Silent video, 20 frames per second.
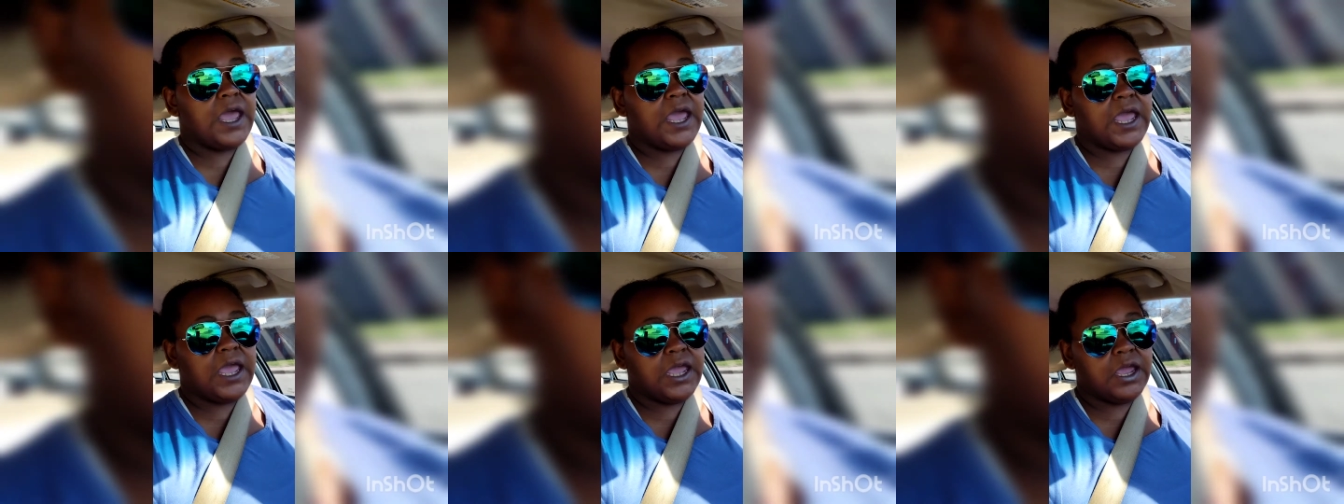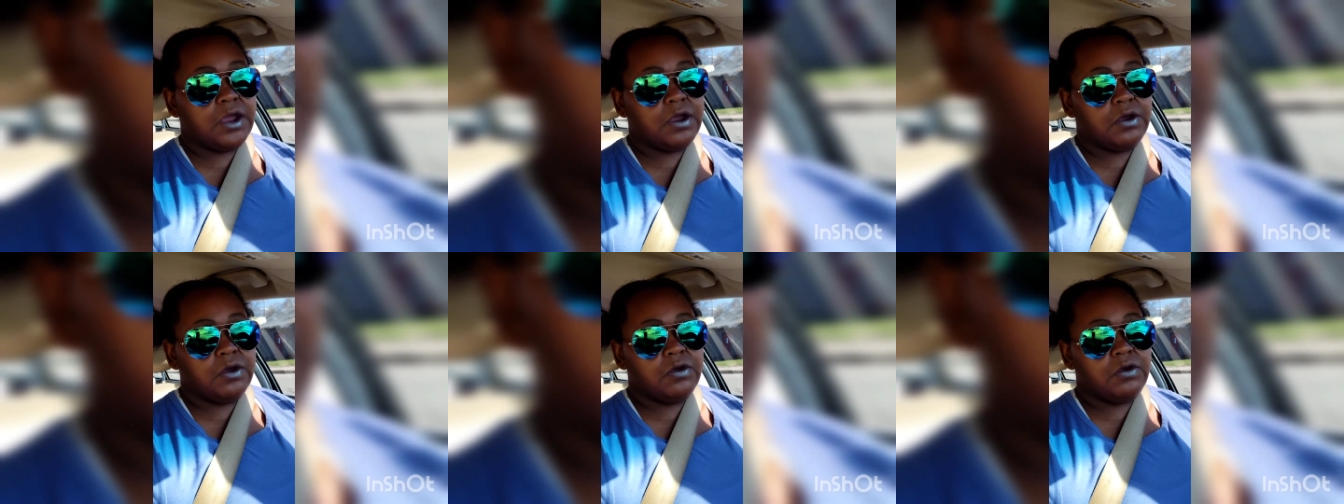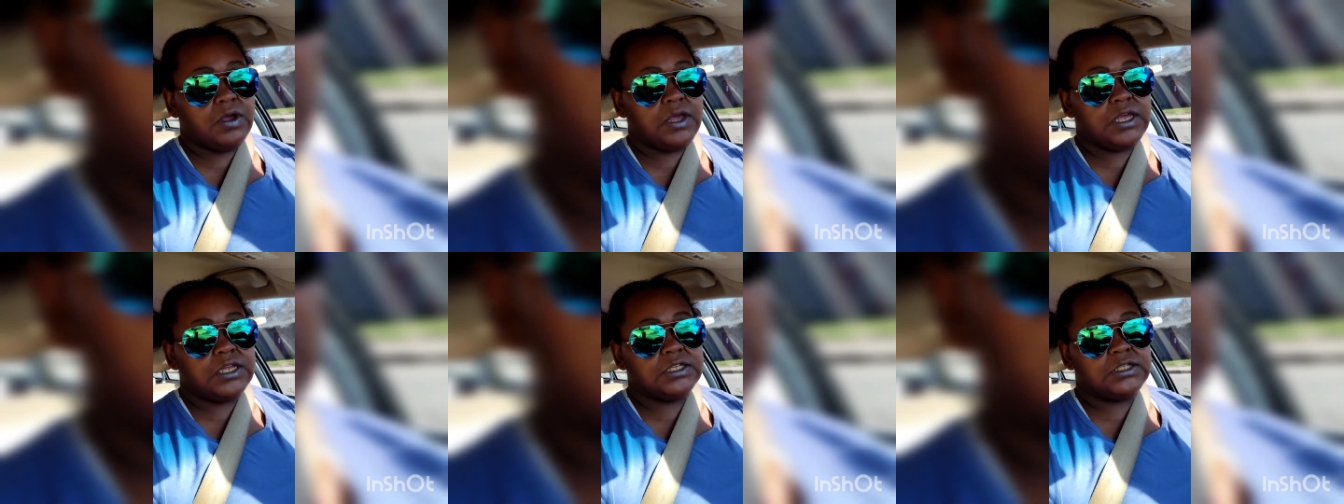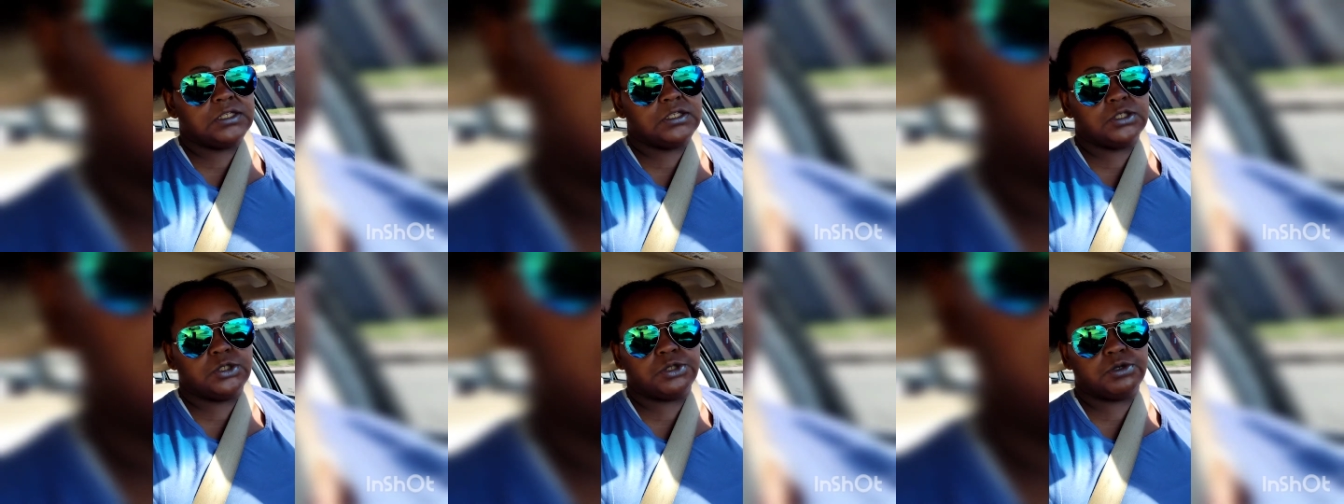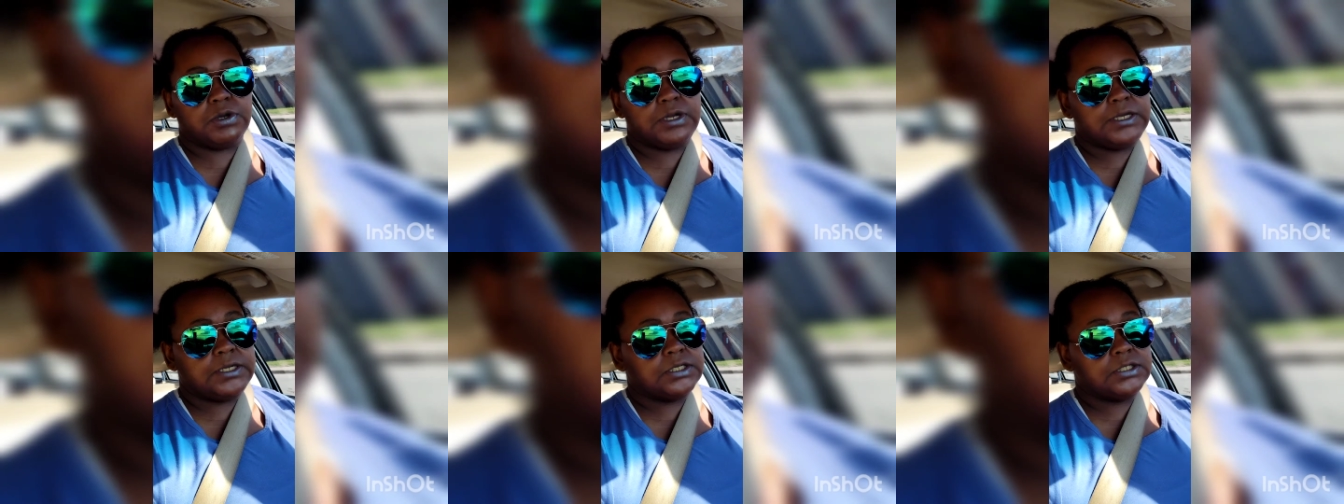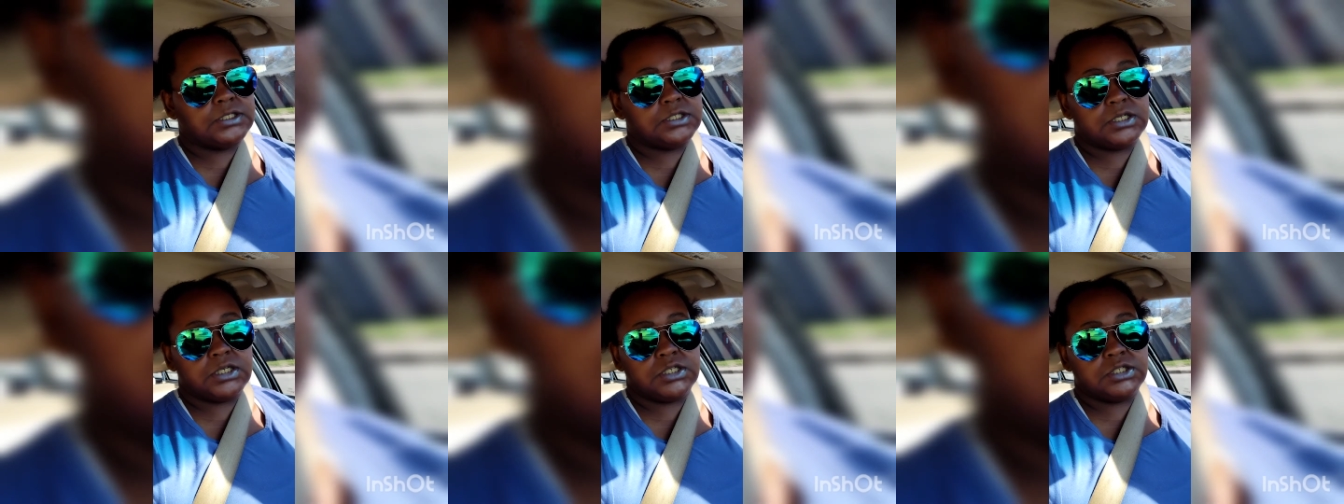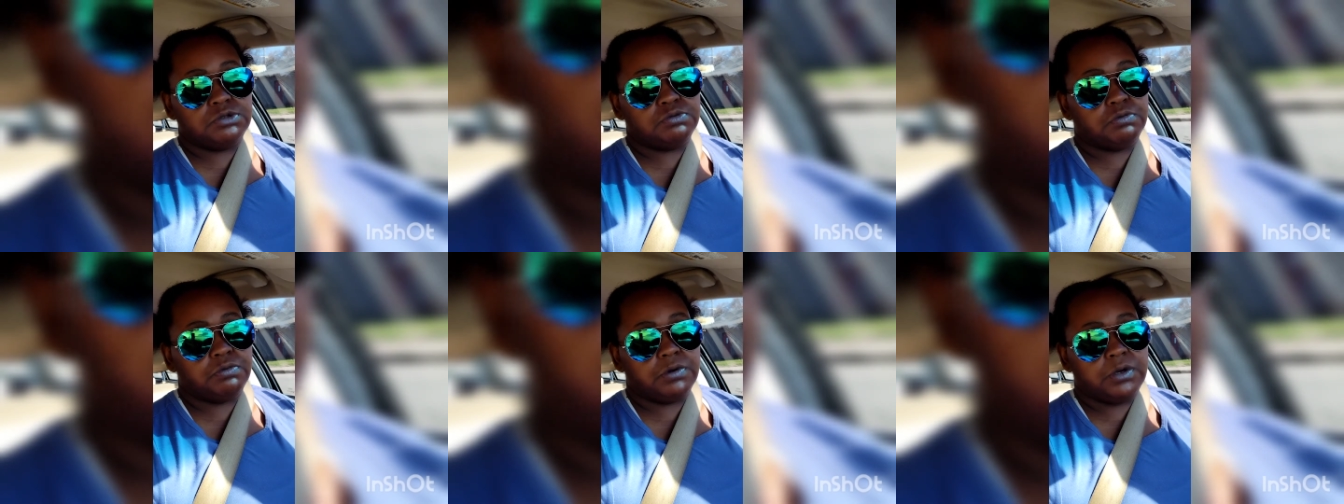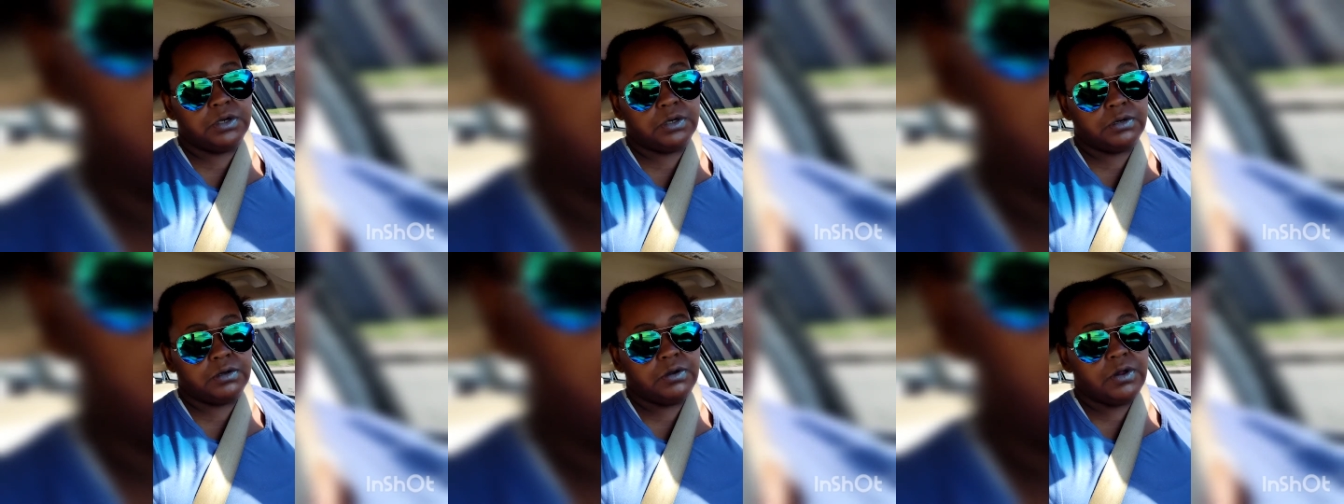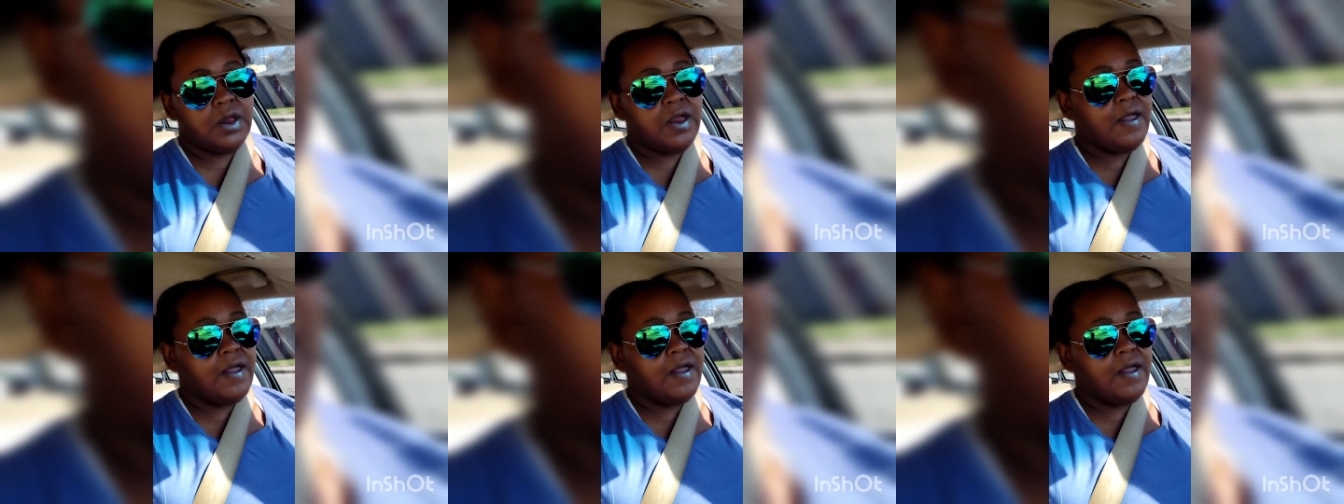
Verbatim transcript: hair. It, the shrinkage is real.